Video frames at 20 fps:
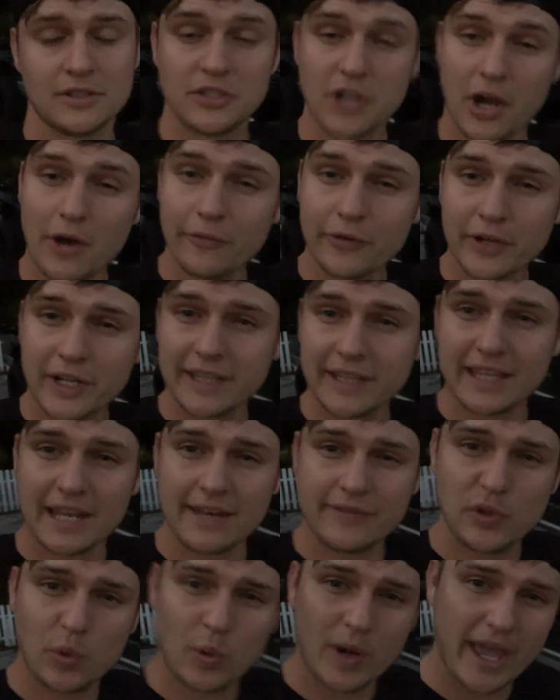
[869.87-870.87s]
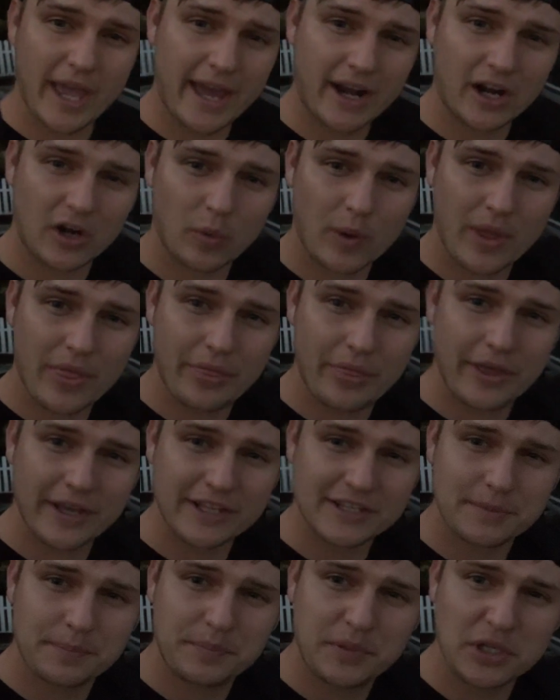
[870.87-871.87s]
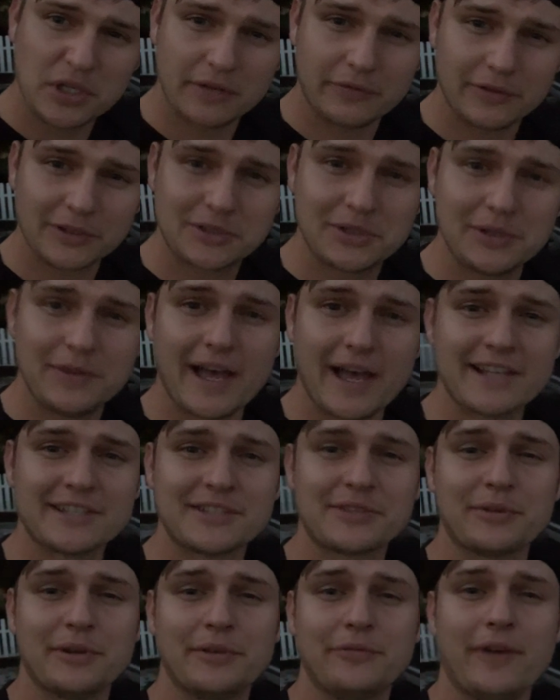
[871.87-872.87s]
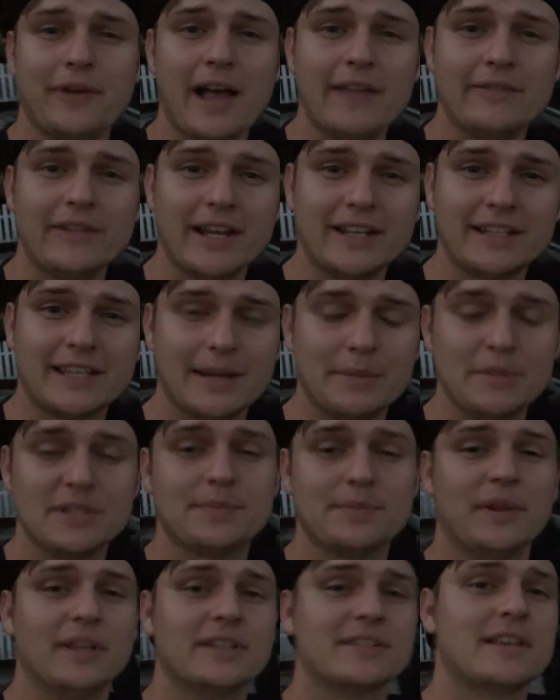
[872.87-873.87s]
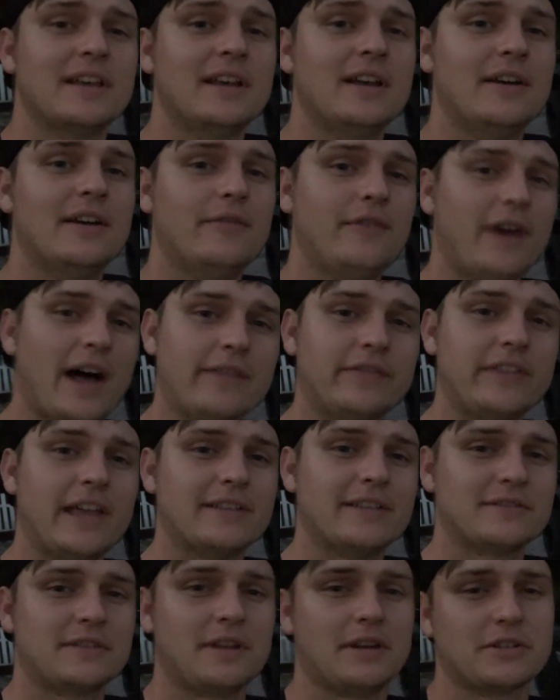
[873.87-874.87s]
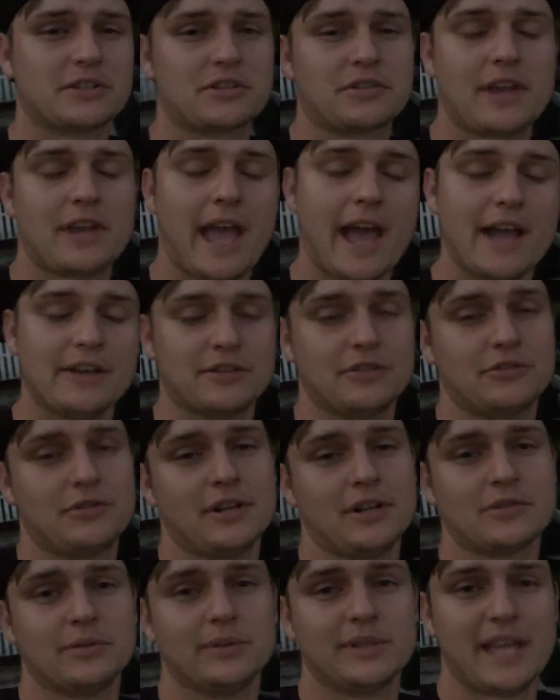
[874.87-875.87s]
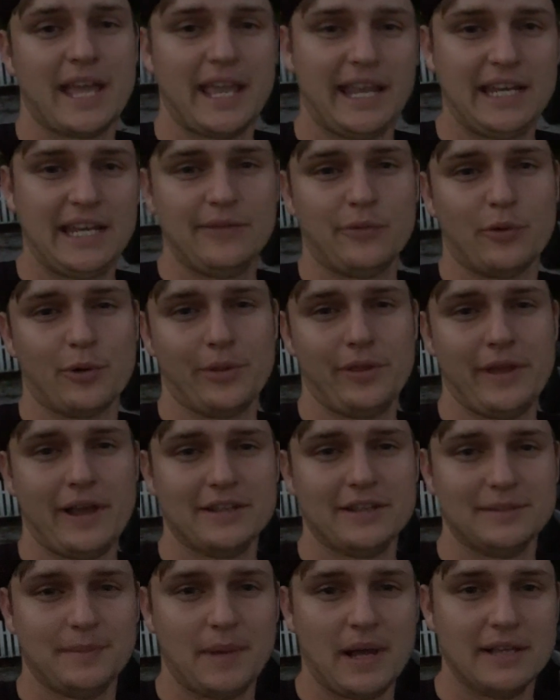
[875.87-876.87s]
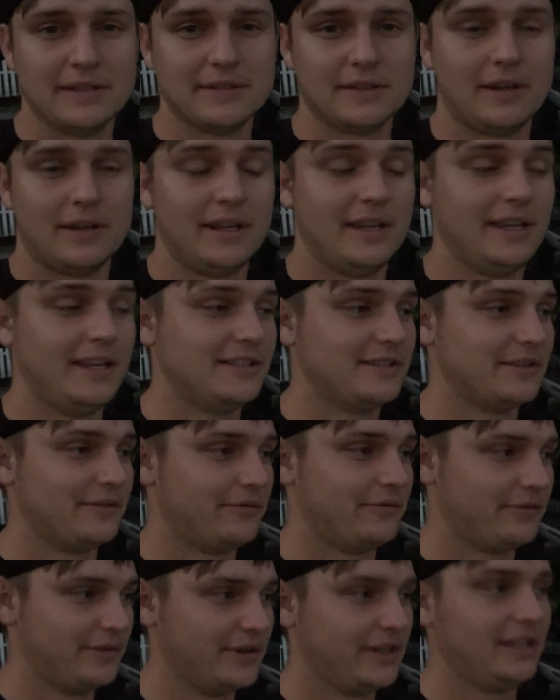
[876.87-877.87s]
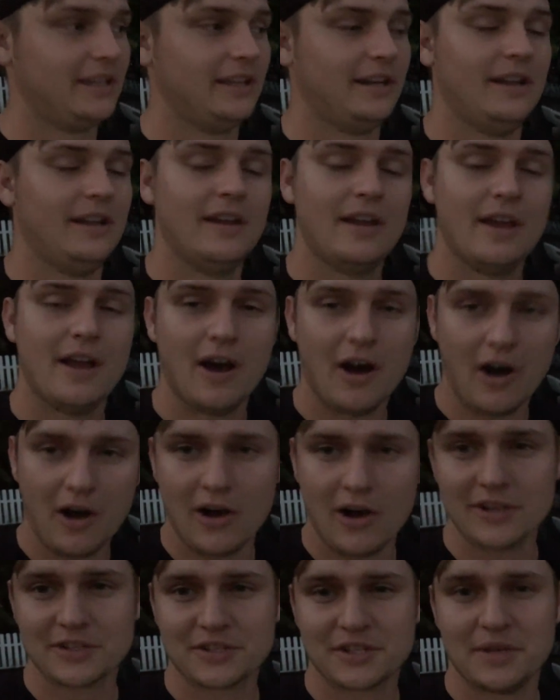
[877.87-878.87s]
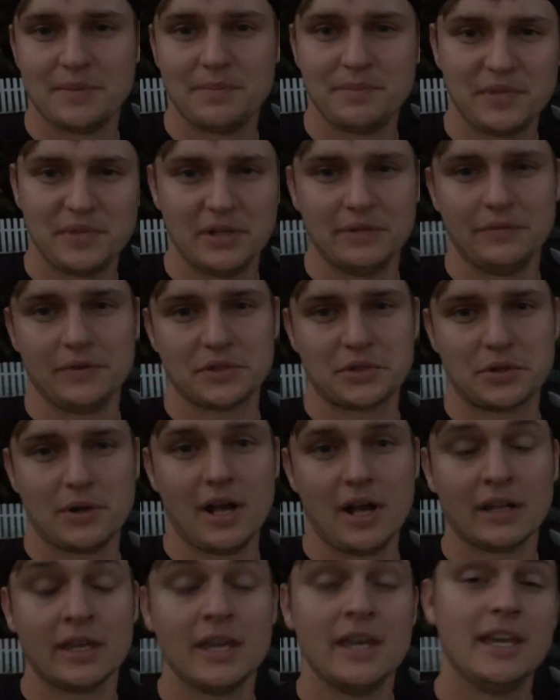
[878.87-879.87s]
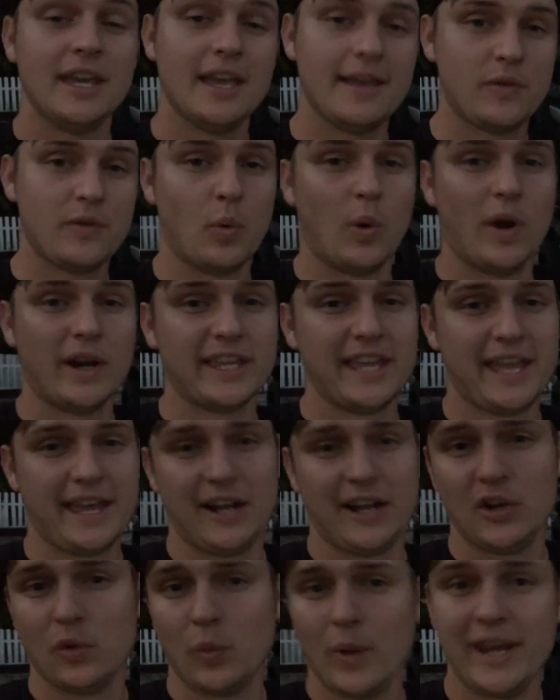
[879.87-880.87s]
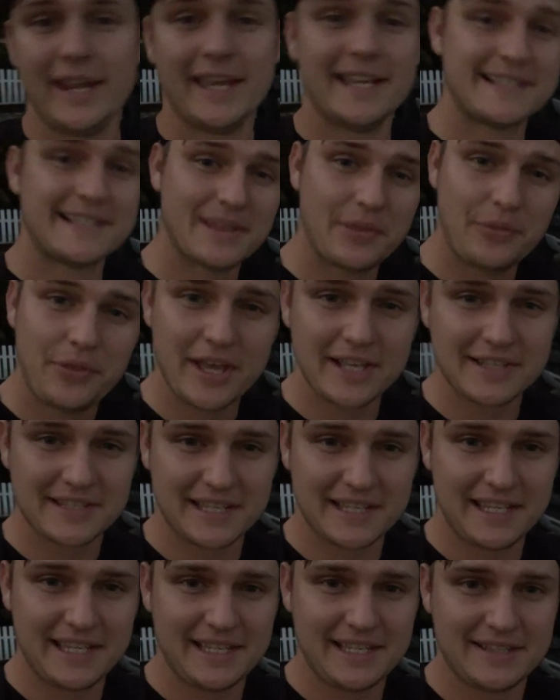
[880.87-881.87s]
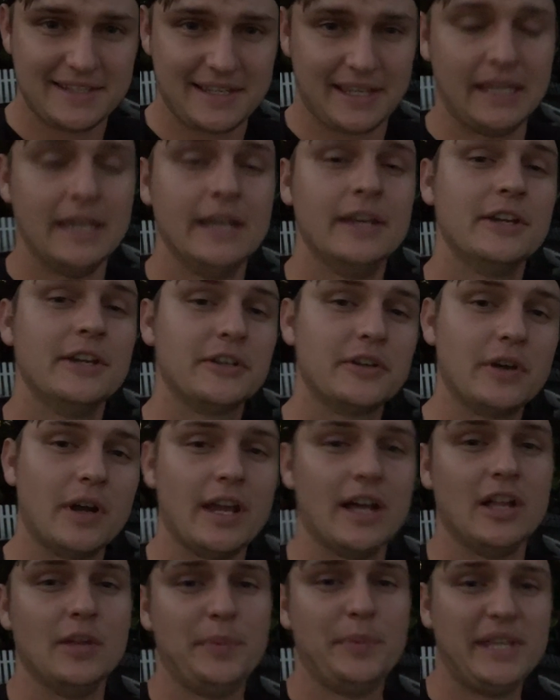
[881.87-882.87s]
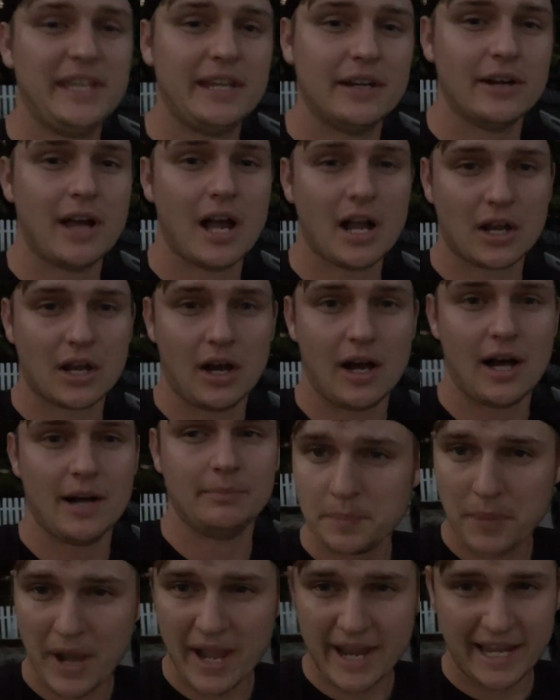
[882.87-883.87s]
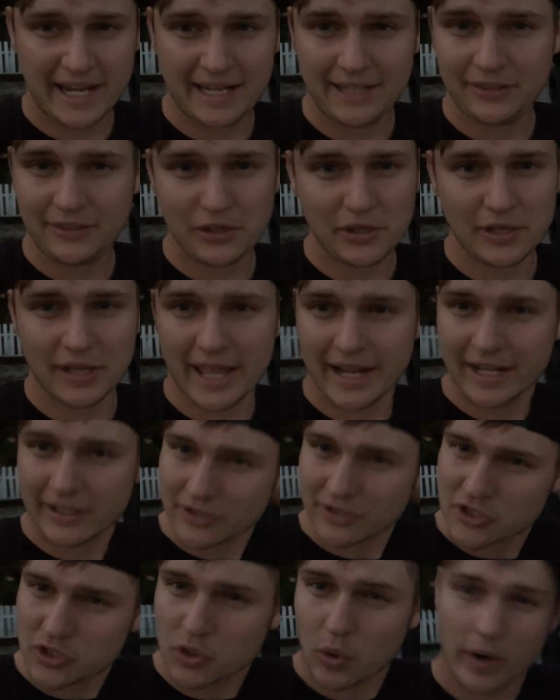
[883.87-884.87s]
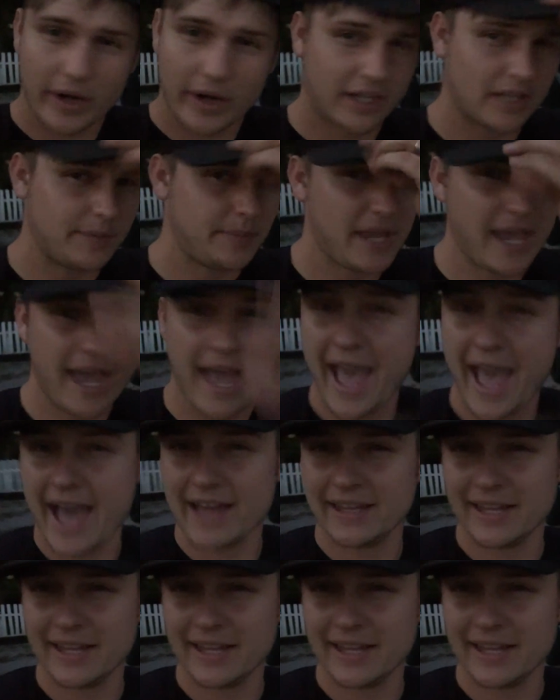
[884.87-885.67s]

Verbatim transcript: Don't forget that if you wanna enter to win this beautiful 2003 5.9 Cummins plus $5,000 cash, the truck's only got 84,000 miles on it. It's a freaking awesome, beautiful truck. If you wanna get entered to win, it's this easy go to lnpgear.com, buy anything you like on the store. It could be a hat